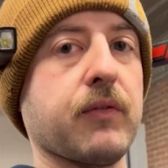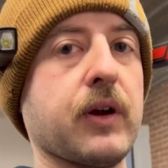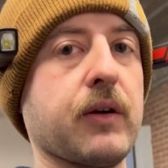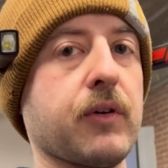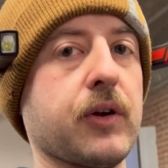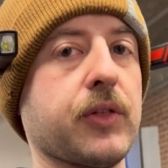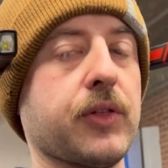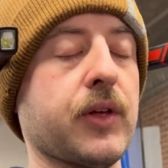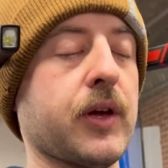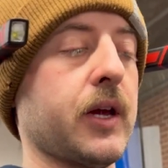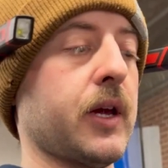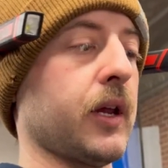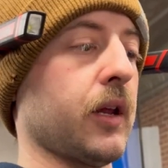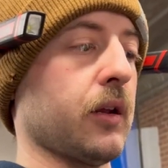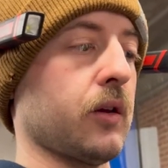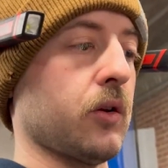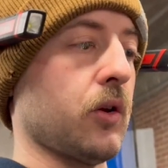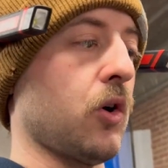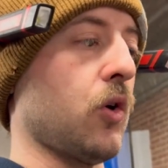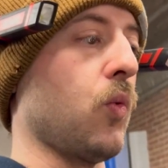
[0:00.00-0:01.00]
everything
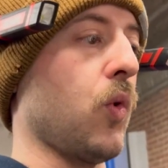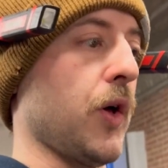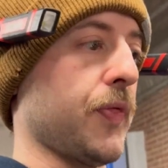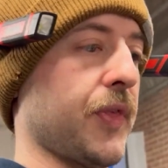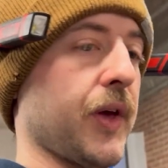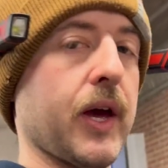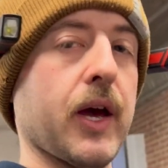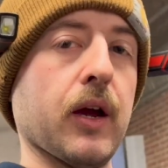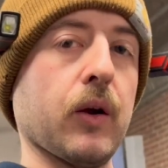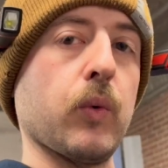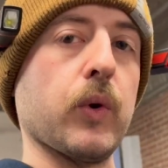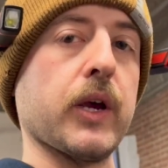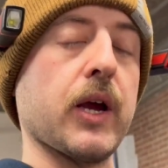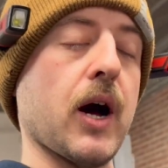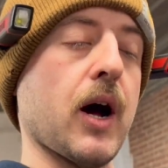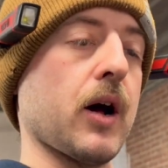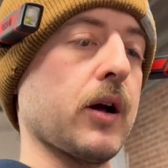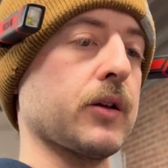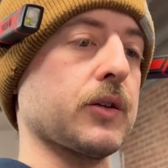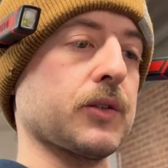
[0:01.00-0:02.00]
and know what the heck we
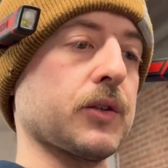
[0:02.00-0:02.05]
got.